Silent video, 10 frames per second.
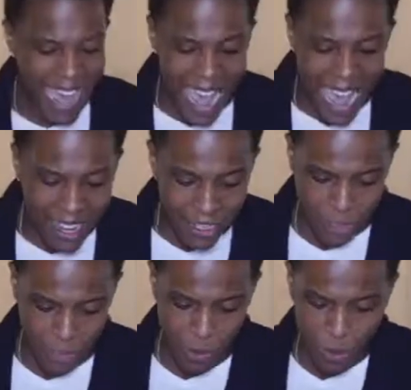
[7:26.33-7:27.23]

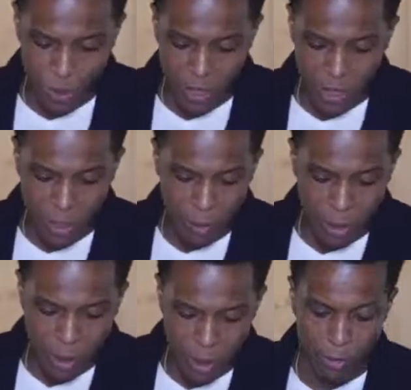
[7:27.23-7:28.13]
attitude with her
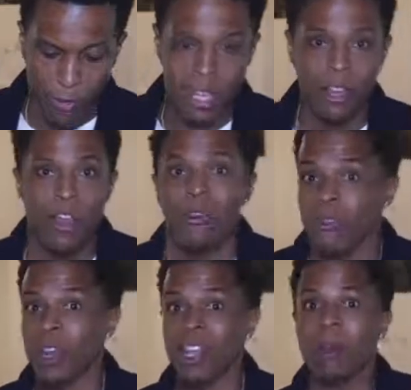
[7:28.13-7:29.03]
boyfriend
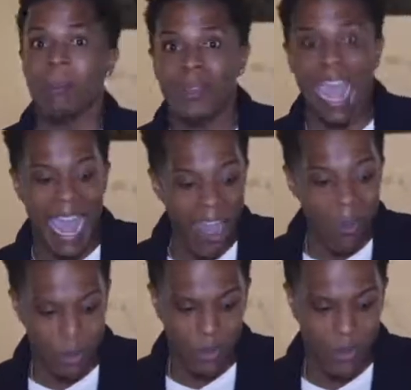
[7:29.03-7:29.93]
for a couple of
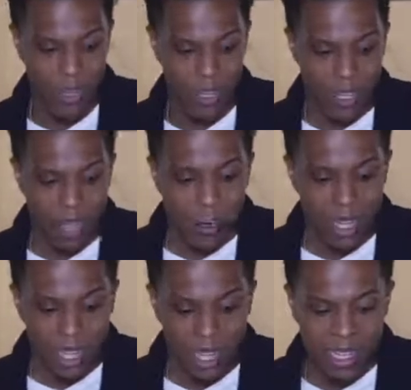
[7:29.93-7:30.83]
hours
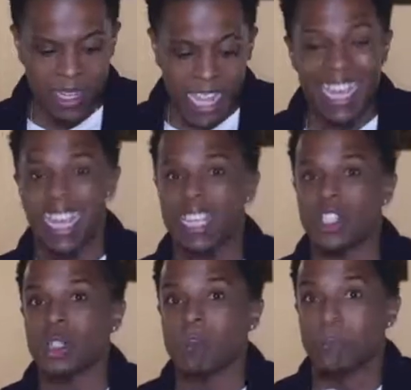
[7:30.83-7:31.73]
because he
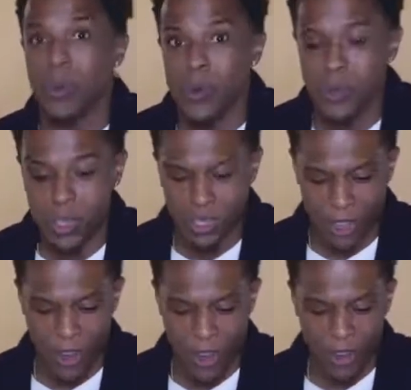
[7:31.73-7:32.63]
exposed to
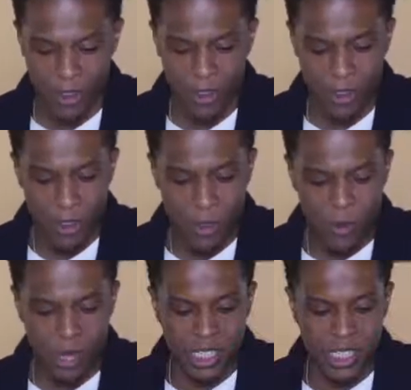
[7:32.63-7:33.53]
her
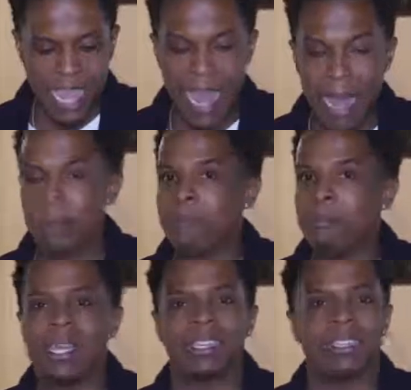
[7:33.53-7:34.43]
what she had been
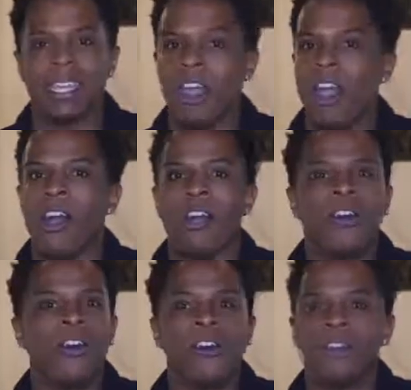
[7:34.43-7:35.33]
missing
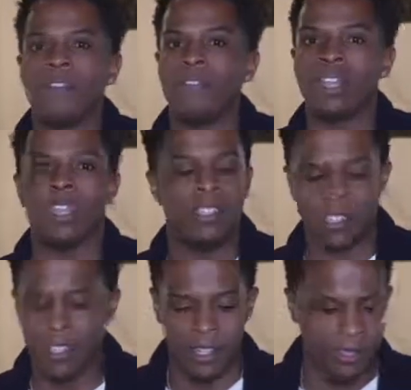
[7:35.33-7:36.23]
all of these
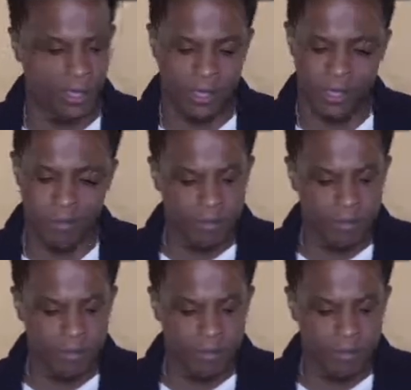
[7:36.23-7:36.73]
years.